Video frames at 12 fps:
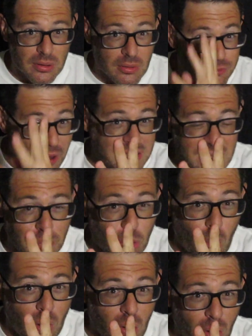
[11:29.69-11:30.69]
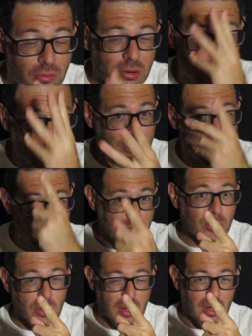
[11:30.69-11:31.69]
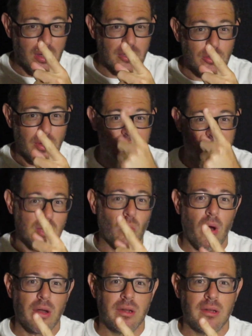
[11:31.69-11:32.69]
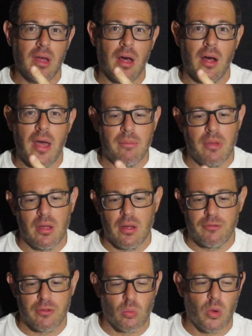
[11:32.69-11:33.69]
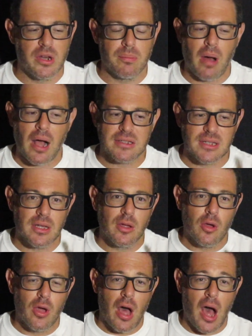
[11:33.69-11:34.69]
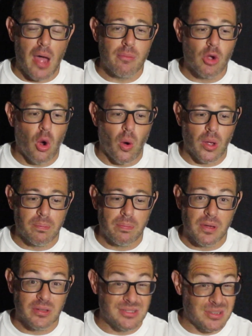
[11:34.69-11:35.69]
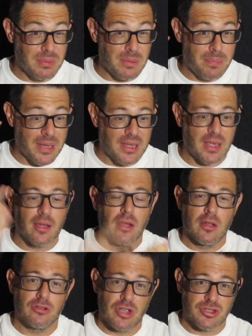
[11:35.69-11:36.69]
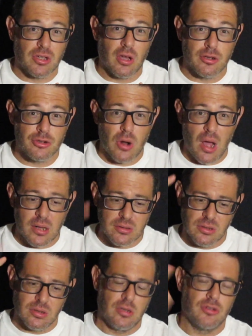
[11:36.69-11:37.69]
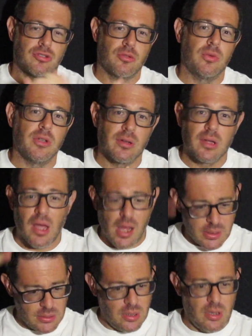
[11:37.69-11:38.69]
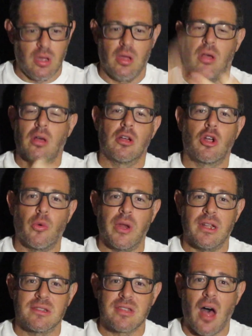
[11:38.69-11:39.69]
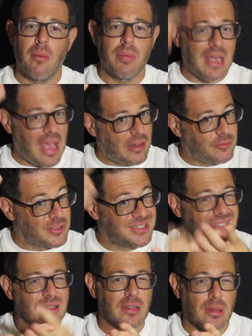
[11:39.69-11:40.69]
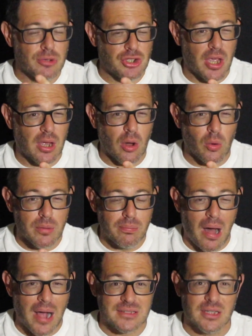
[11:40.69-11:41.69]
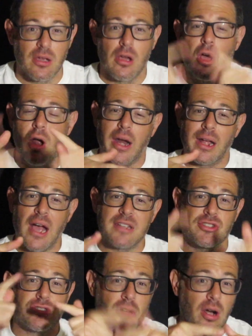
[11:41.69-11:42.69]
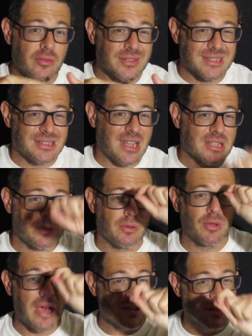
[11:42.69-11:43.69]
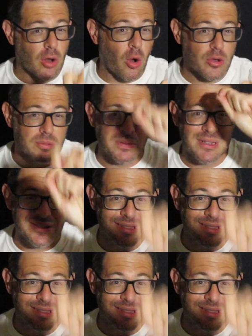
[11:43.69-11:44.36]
fights I'm going over: 3 in UFC, 1 in 1 in boxing. I'm going to be picking Jessica Andrade, Ciryl Gane, Korean Zombie, and Vasiliy Lomachenko in boxing. Alright guys, this is Ervits Assessment. If you guys could always please